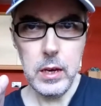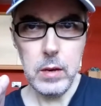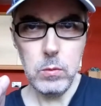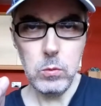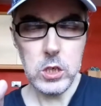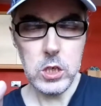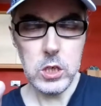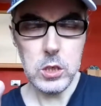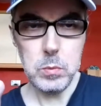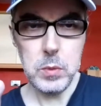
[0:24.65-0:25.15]

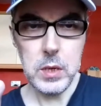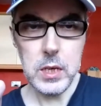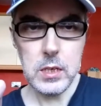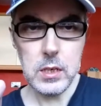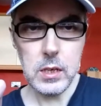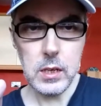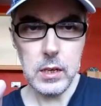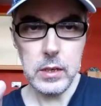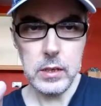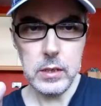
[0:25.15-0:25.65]
which is
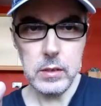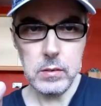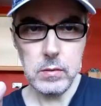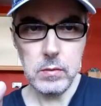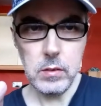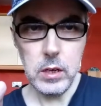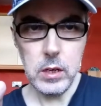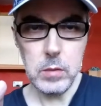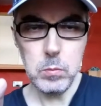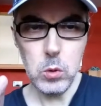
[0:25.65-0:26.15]
basically
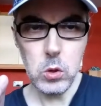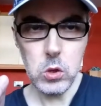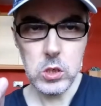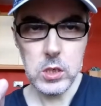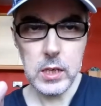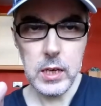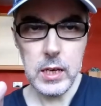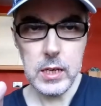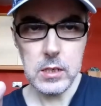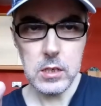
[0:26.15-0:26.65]
in most
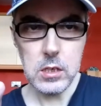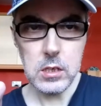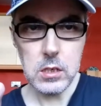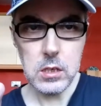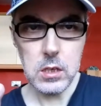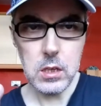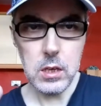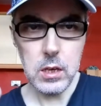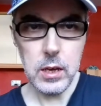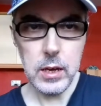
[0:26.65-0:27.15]
cases
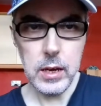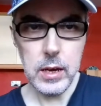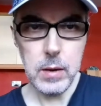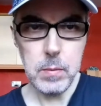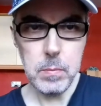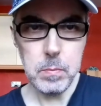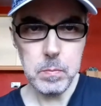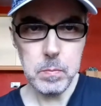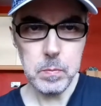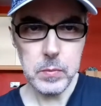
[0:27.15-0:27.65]

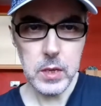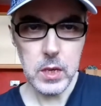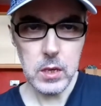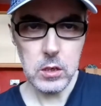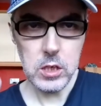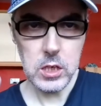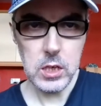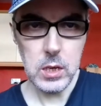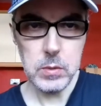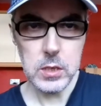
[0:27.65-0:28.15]
the
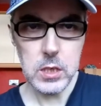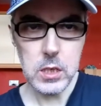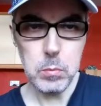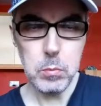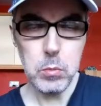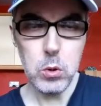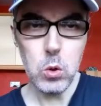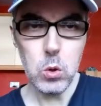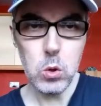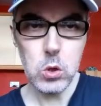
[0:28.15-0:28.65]
same as the
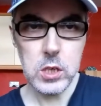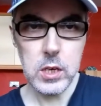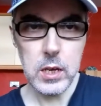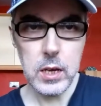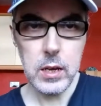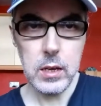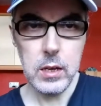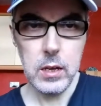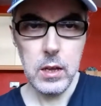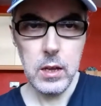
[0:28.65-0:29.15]

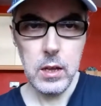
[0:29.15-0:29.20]
poster